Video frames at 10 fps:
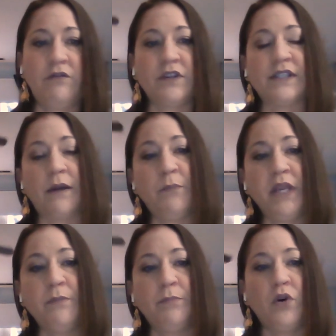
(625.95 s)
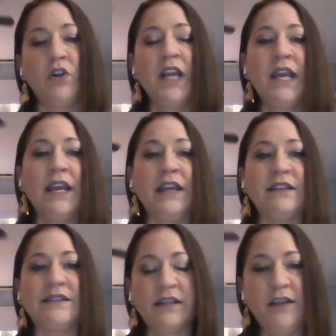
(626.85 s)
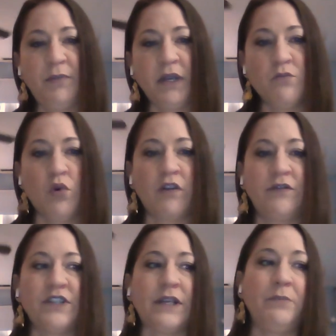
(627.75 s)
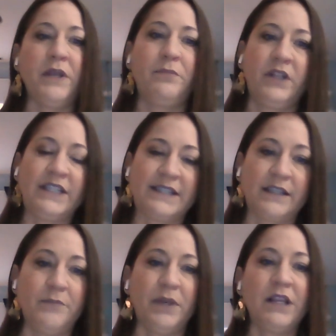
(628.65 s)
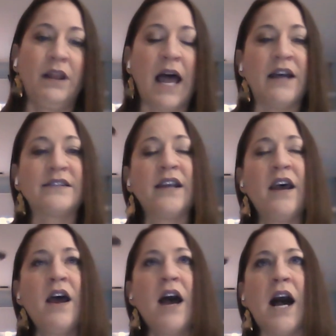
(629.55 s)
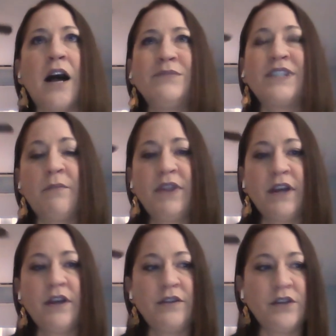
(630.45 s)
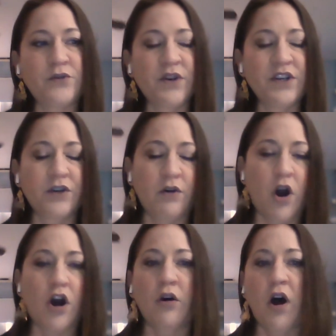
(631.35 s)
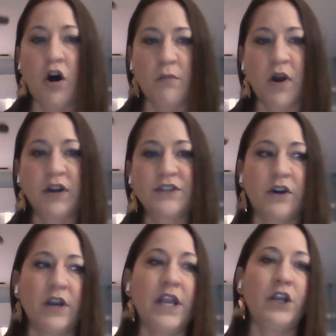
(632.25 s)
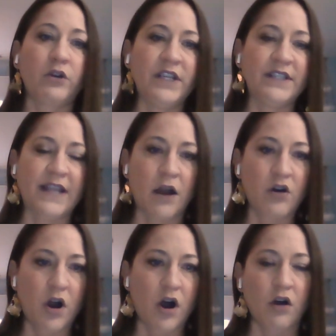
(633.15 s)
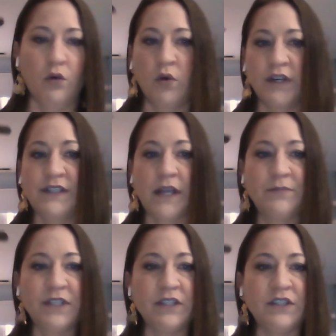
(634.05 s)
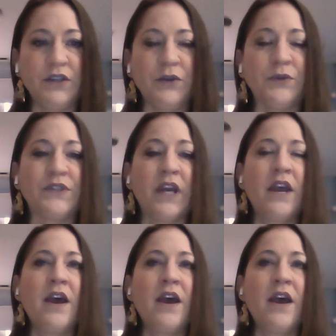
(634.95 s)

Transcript: For some people, it's sleeping more. For some people, it's sleeping less. Some of the traditional hallmarks are increased alcohol or substance use.